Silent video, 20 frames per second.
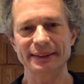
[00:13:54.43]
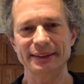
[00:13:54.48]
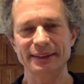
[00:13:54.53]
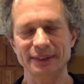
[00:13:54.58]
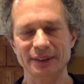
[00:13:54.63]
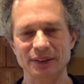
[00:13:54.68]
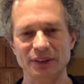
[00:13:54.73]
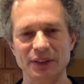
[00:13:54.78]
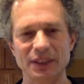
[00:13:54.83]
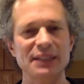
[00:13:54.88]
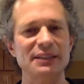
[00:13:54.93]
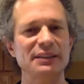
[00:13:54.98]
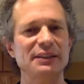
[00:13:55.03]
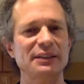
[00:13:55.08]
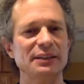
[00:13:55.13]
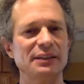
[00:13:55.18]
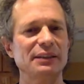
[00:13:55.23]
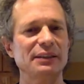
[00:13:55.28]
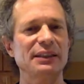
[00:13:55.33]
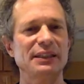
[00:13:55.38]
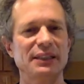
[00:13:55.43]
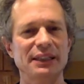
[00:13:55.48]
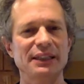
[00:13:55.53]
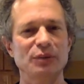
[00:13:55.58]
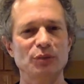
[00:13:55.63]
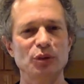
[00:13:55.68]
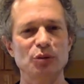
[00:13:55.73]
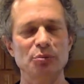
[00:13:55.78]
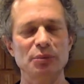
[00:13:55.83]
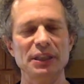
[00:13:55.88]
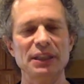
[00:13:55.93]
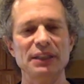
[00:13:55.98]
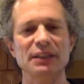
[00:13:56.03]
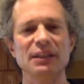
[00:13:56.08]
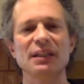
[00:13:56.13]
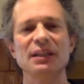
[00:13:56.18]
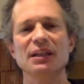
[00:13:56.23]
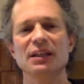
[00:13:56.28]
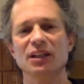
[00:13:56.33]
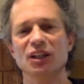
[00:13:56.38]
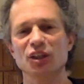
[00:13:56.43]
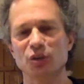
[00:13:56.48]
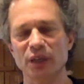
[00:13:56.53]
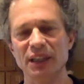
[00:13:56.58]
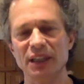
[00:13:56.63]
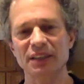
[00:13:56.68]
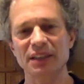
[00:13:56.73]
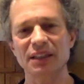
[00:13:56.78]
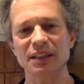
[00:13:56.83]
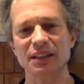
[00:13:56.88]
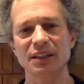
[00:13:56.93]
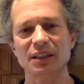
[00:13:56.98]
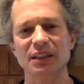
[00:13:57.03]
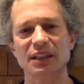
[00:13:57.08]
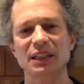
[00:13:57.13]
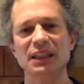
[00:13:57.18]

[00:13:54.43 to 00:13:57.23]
You know, ideally it would mean granting